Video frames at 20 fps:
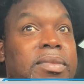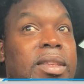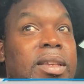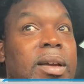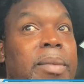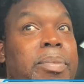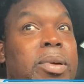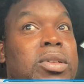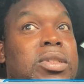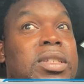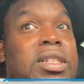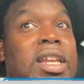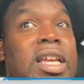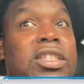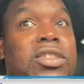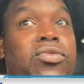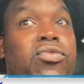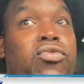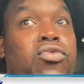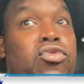person
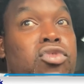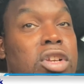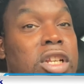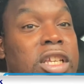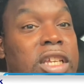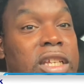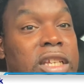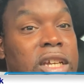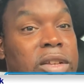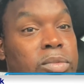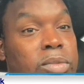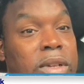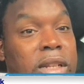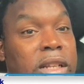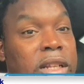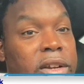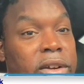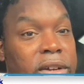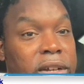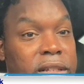that's really good with
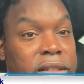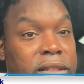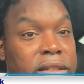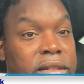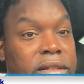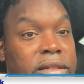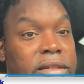lyrics